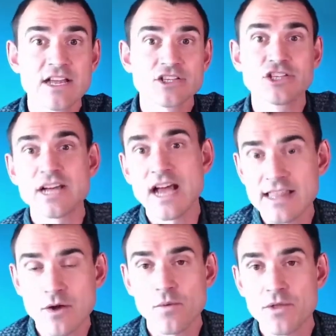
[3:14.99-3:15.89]
share
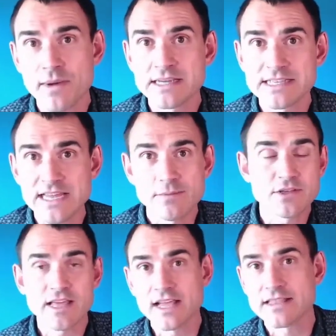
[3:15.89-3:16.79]
that with my team so
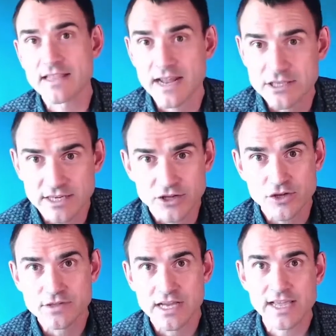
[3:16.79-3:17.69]
they can then actually
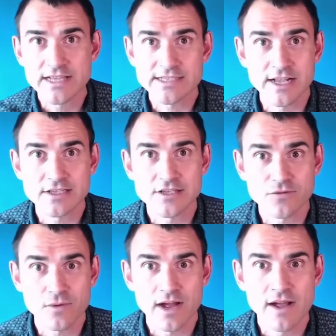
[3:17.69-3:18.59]
use that e-sign
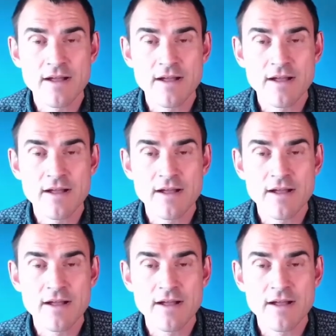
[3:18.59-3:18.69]
software.